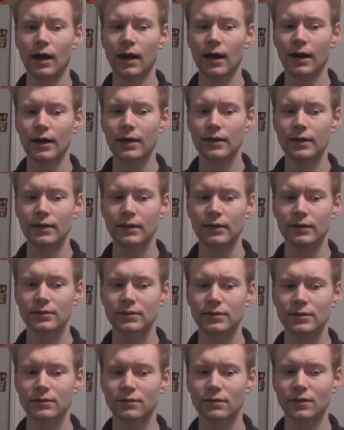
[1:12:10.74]
I
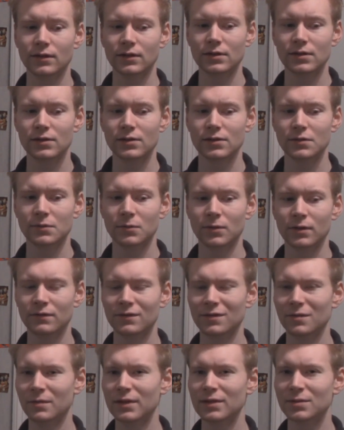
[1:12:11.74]
still think this is one of
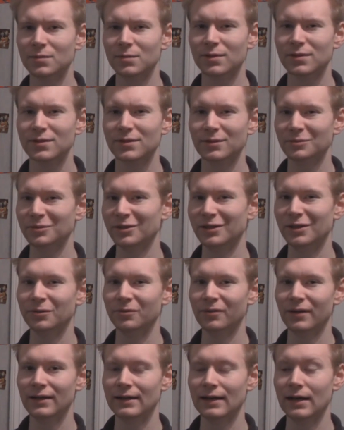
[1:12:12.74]
the best books I'm reading
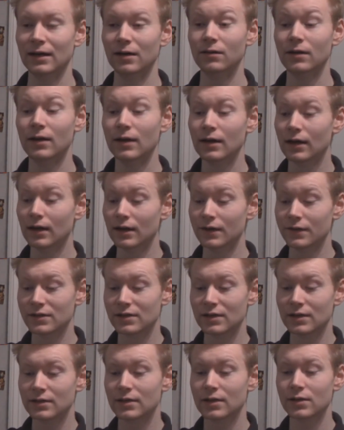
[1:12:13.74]
right now. This
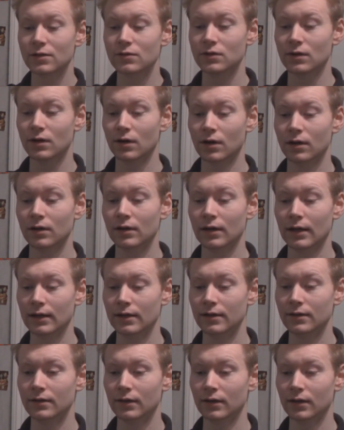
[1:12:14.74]
continues on,
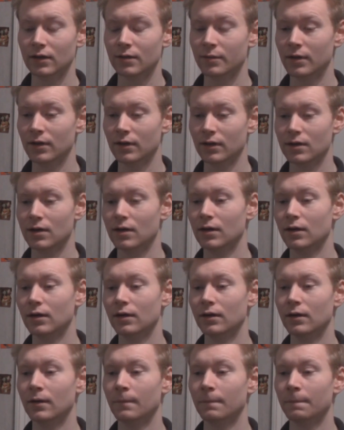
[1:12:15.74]
and Kamala
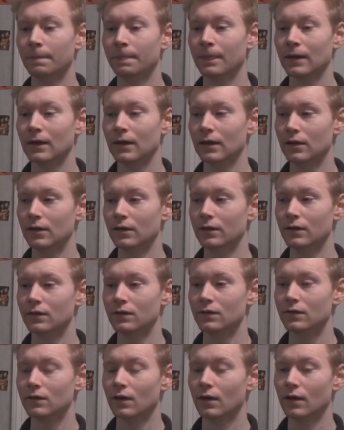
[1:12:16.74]
Khan
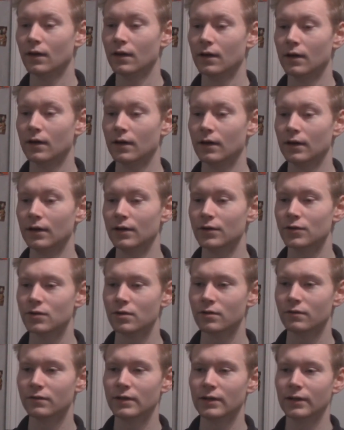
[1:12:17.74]
is
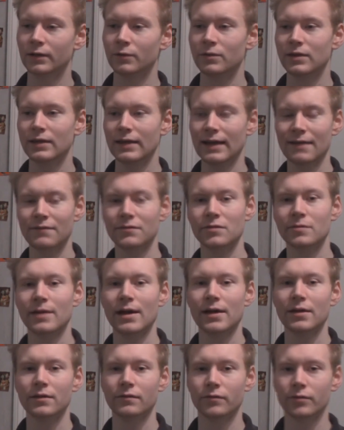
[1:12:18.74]
sort of dealing with the
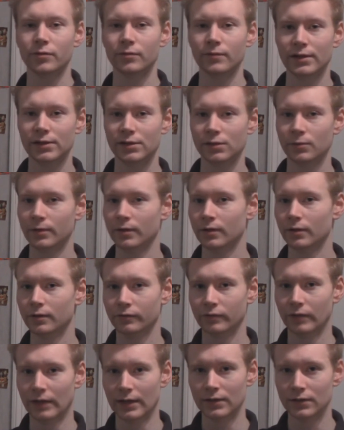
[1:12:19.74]
aftermath of her rescuing her
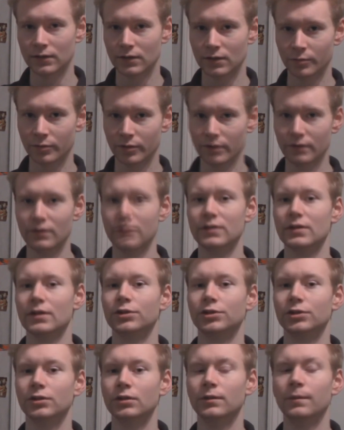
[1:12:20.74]
friends in the previous
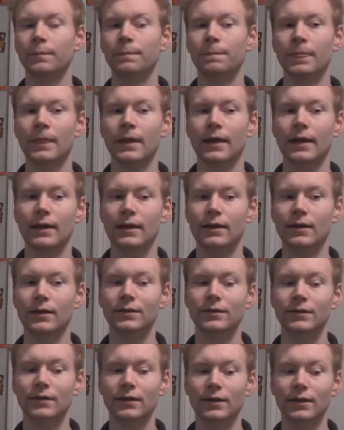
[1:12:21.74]
issue,
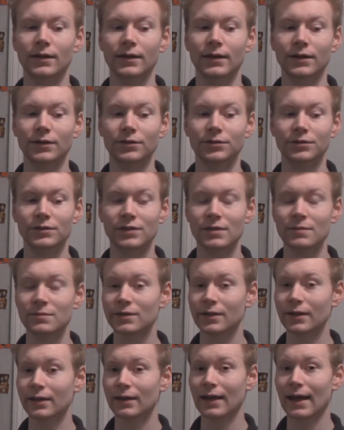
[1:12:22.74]
and it
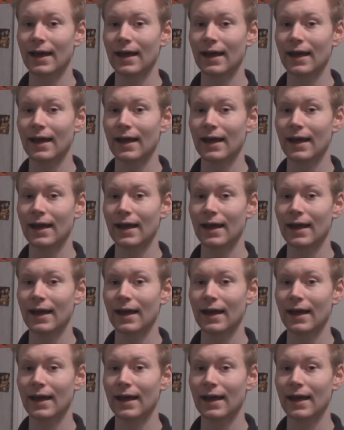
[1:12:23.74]
seems like